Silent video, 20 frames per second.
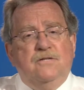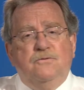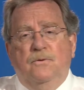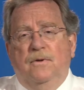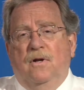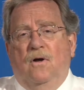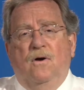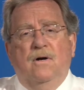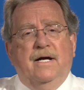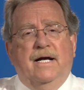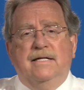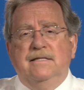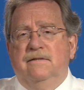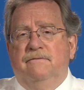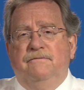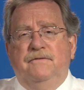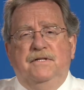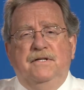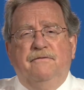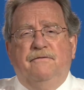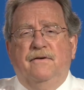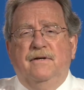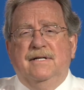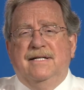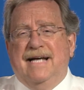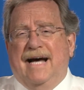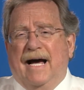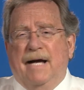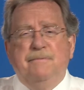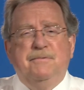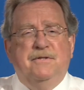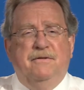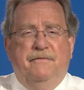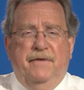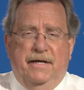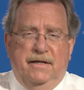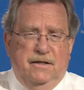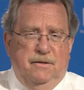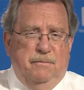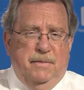with all kinds of different types of
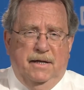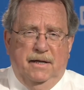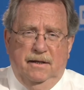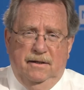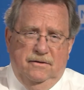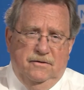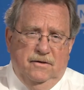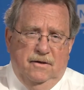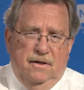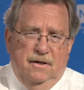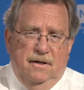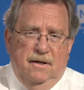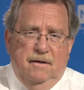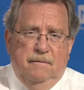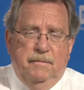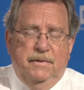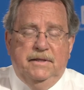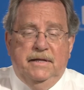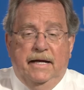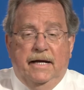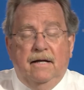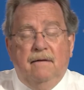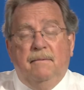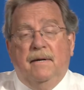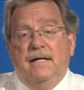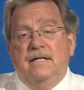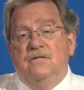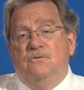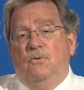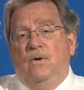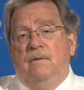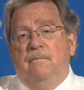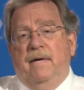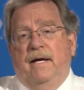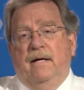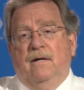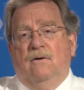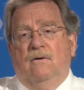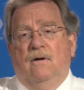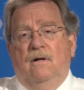antibodies. But the antibodies we
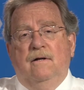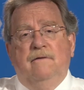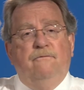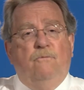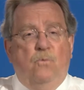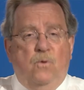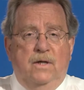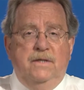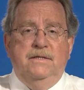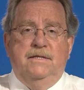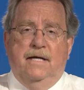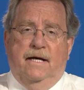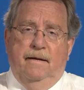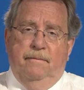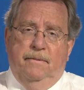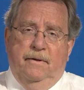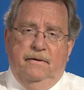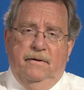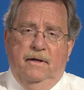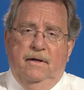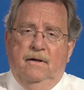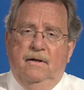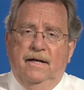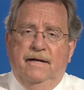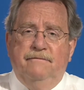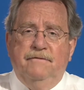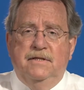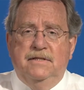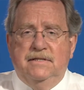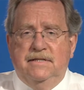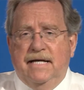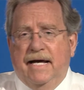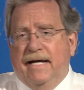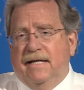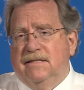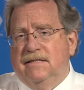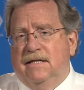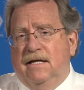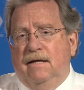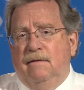make are all of one type. They all have the
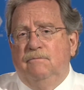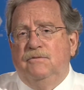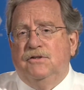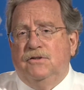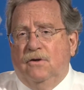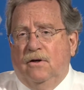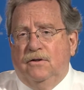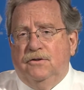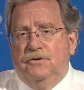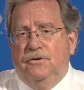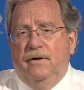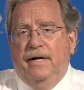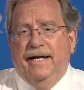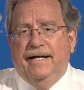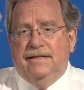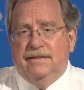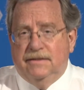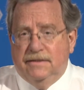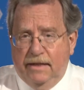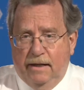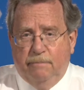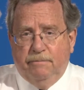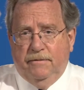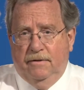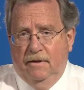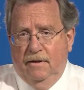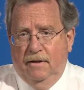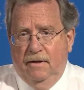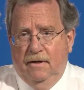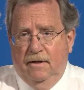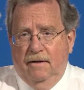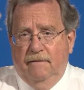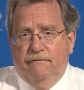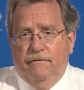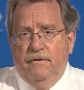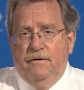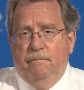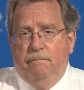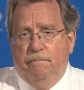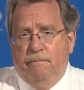exact same structure except
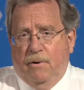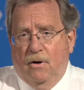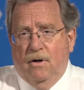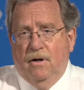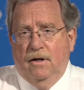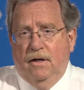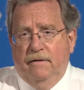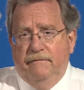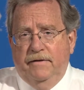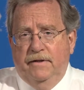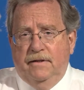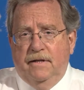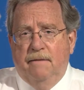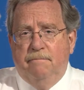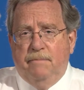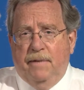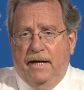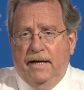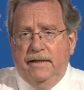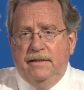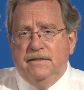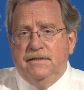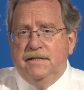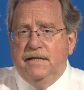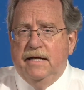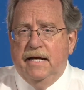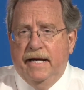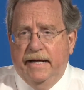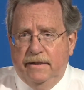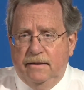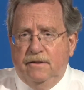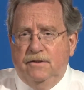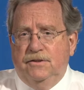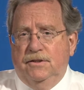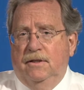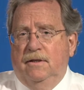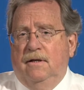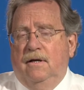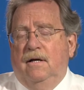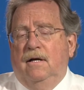for the part of it that binds the
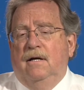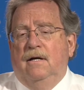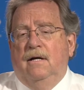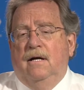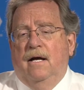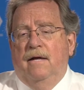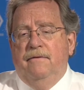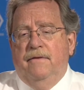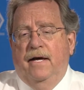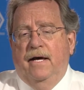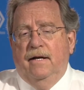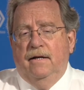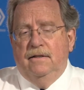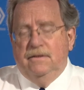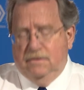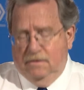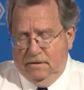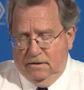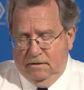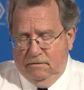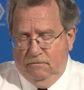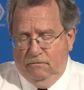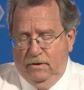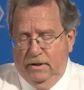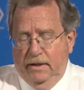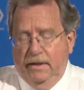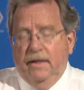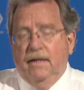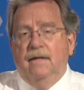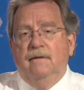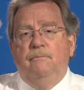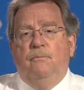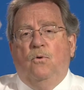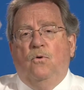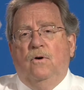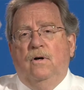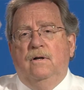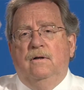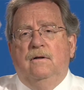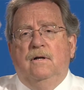antigen. And that is really an
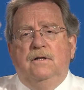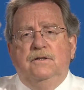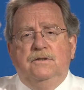important